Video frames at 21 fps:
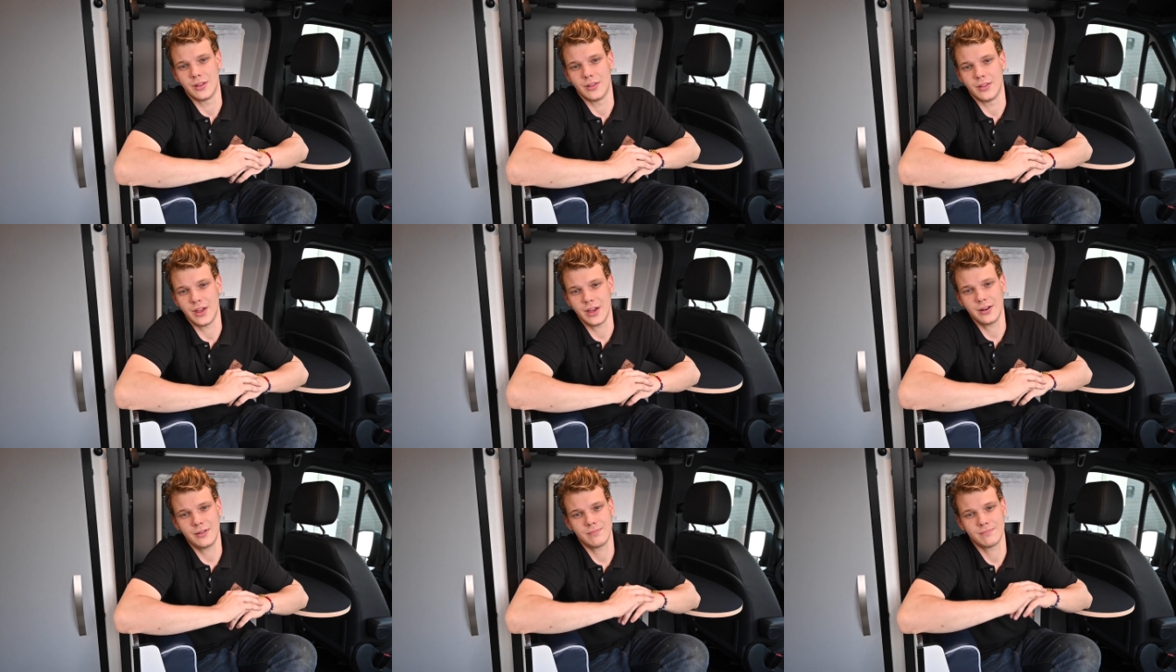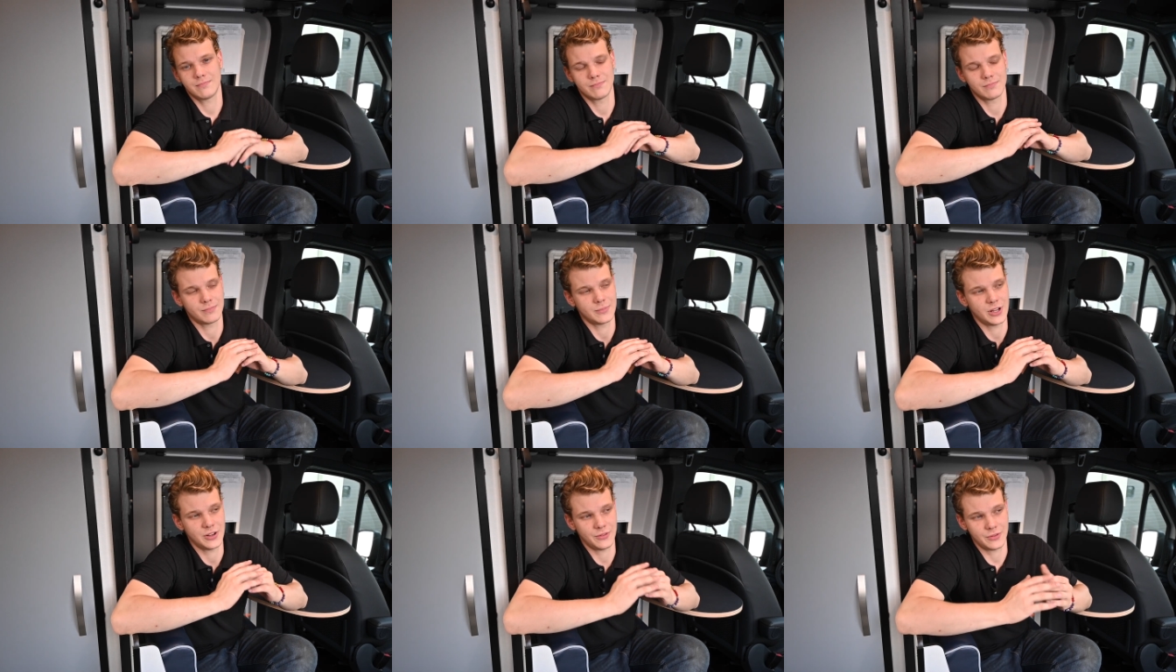Then,
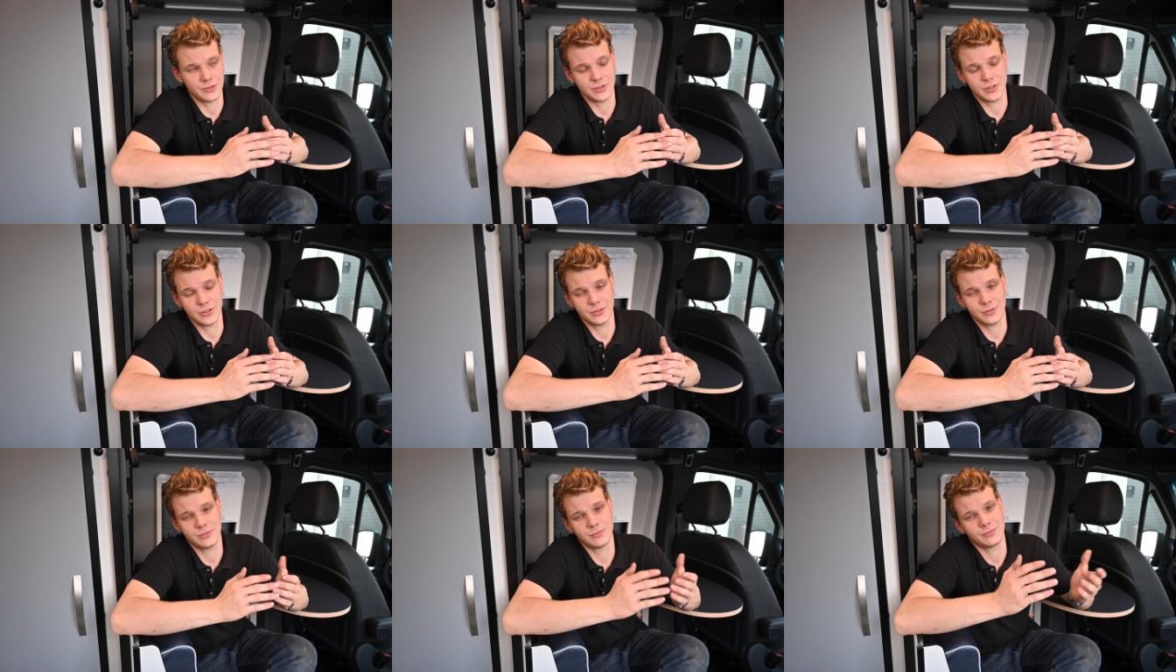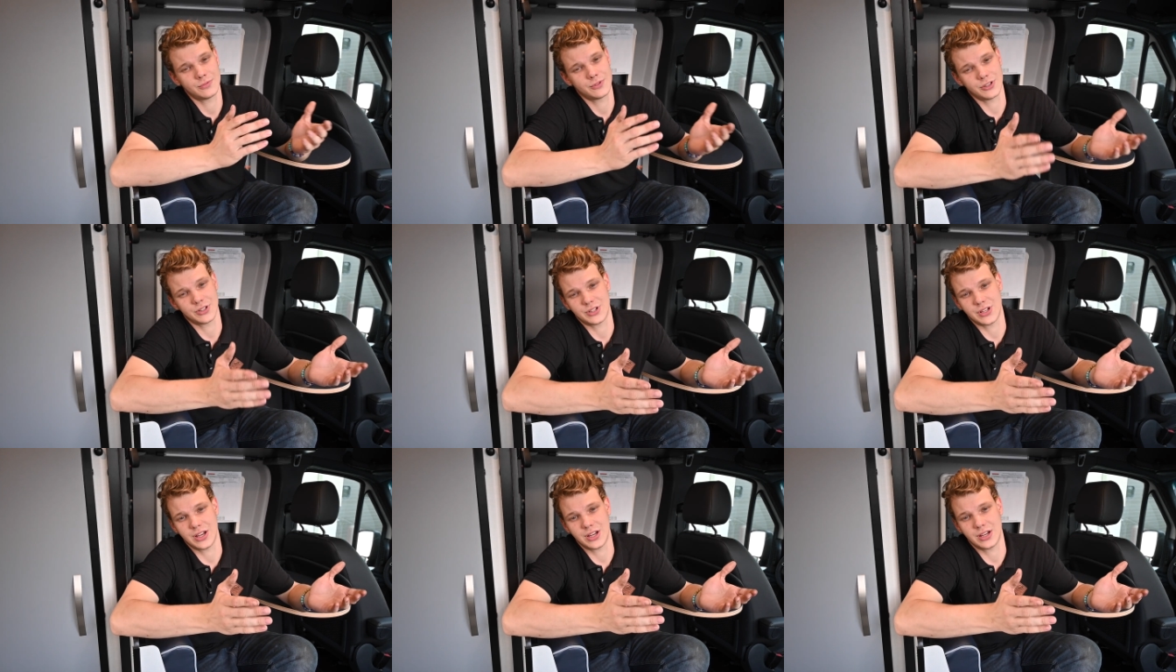if you do,
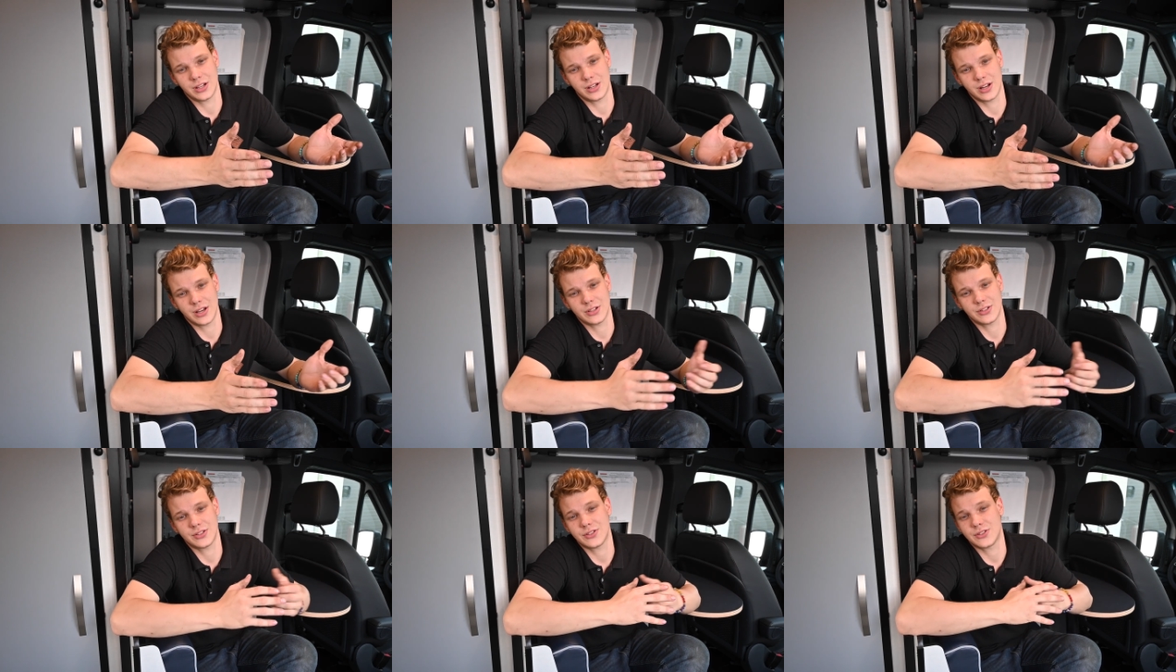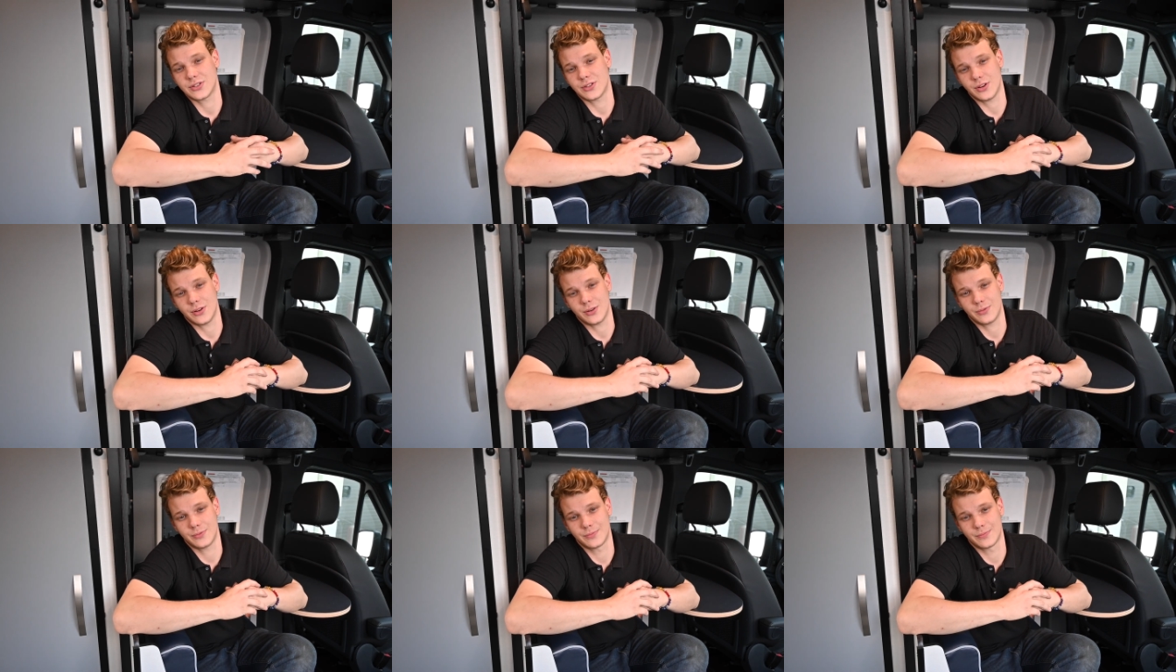just take it nice and
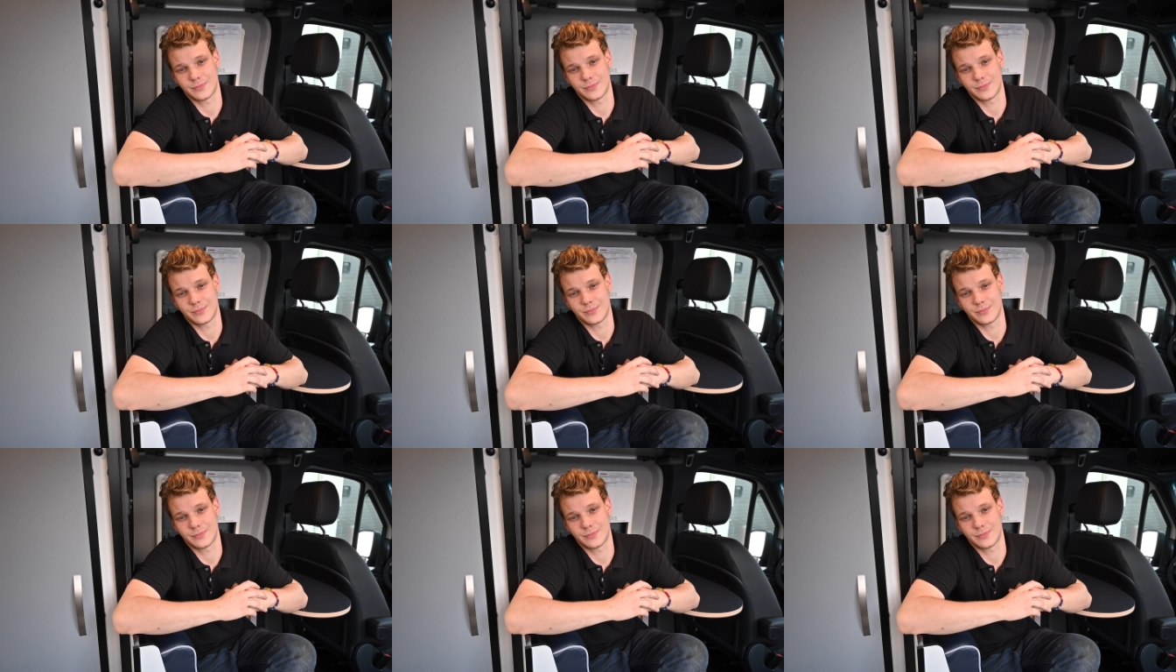slow.